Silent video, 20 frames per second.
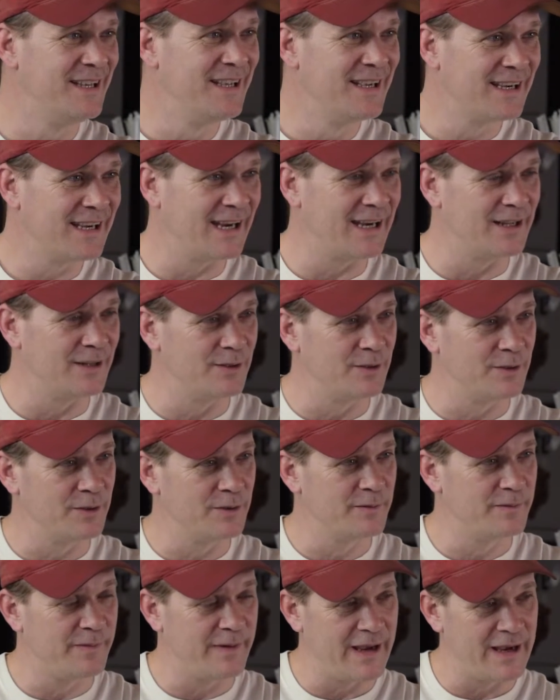and to
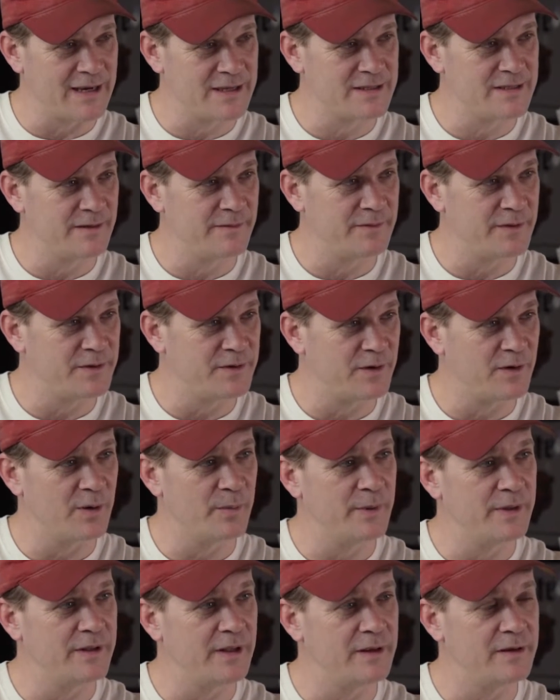learn facts of the
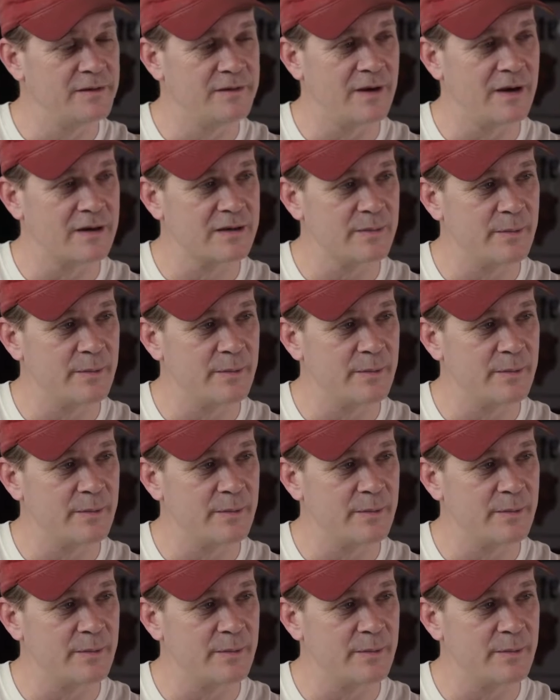tournament that you talked